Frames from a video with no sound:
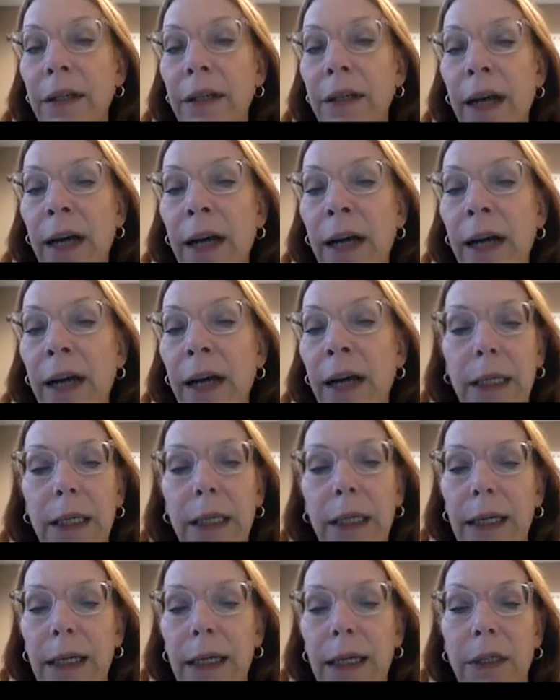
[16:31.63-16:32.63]
It's really a
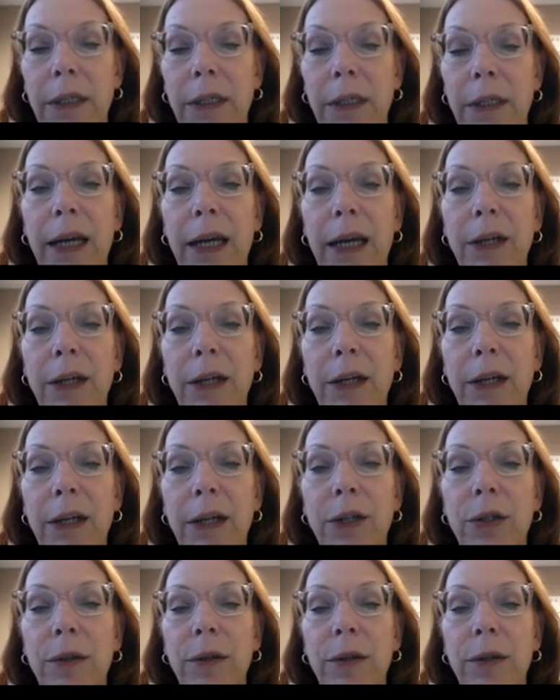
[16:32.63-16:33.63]
slick presentation.
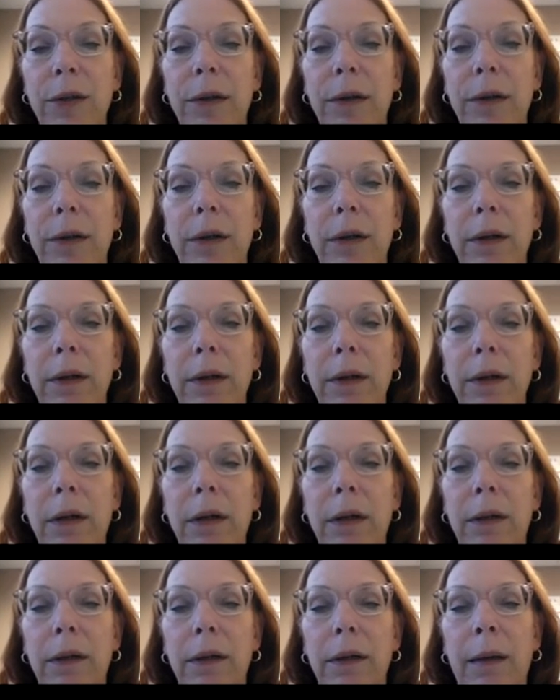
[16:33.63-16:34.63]
I'm sorry,
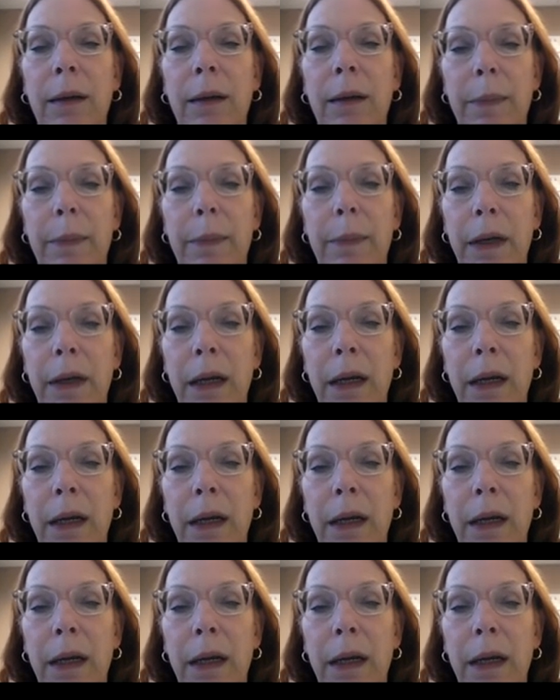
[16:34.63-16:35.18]
this is jumping.